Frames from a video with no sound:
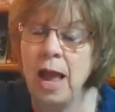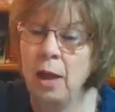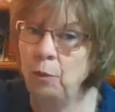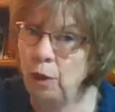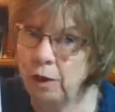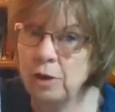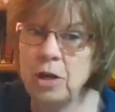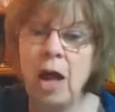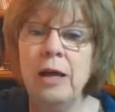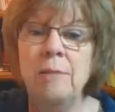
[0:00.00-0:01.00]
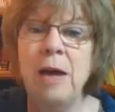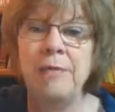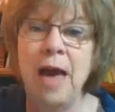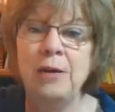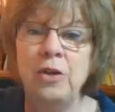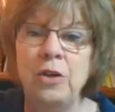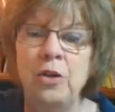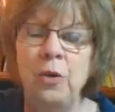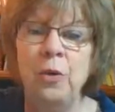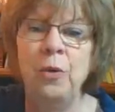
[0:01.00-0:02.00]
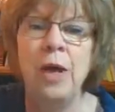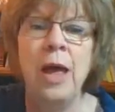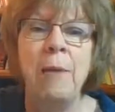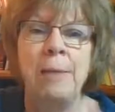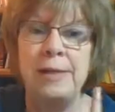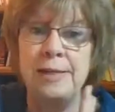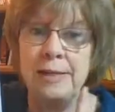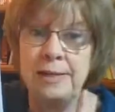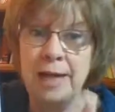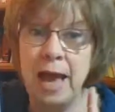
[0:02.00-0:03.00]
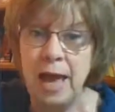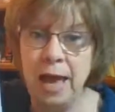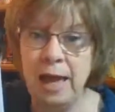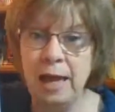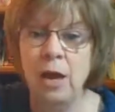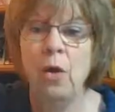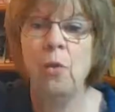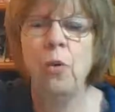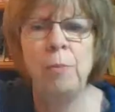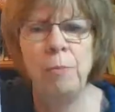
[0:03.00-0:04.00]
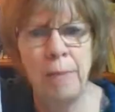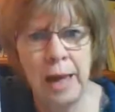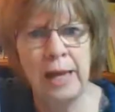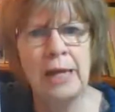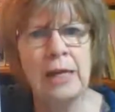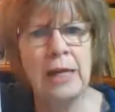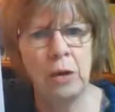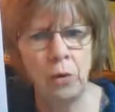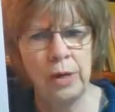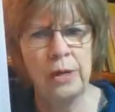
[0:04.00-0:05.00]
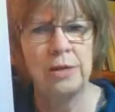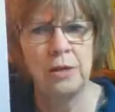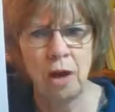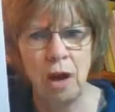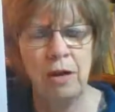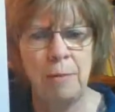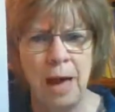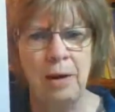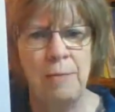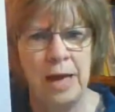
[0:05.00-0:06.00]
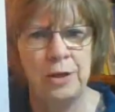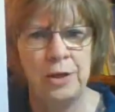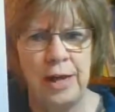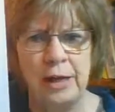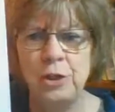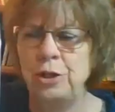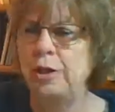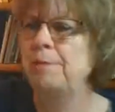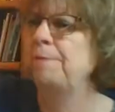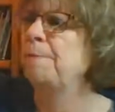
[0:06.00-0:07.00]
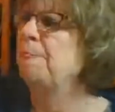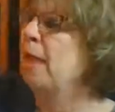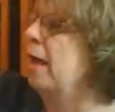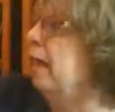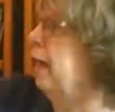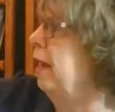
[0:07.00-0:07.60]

And we're going to talk about that too. But today we're mainly going to talk about imagination and